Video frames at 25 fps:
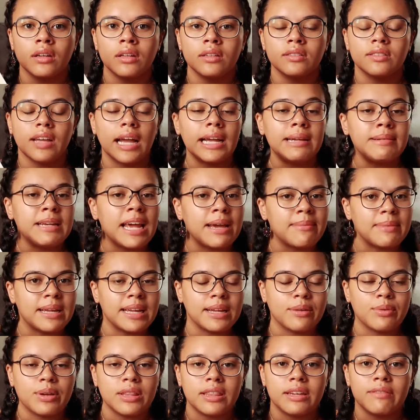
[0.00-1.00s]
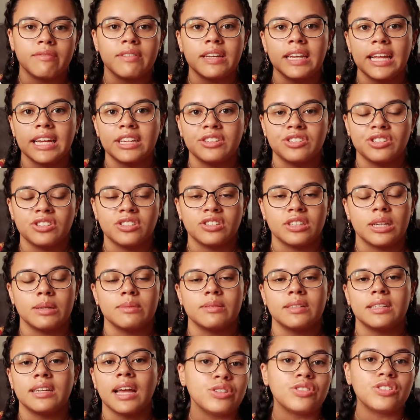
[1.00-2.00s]
dynamic within
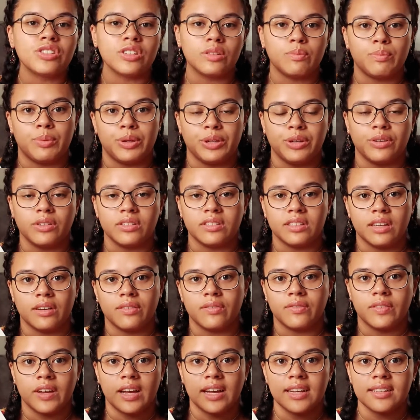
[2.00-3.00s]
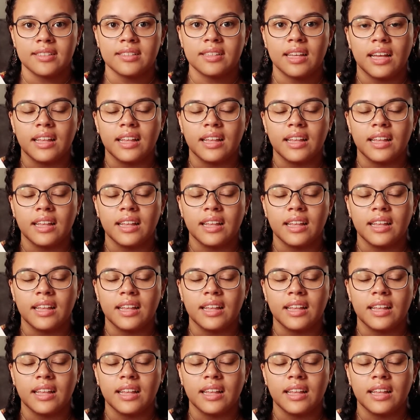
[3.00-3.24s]
relationships, and you should put yourself first,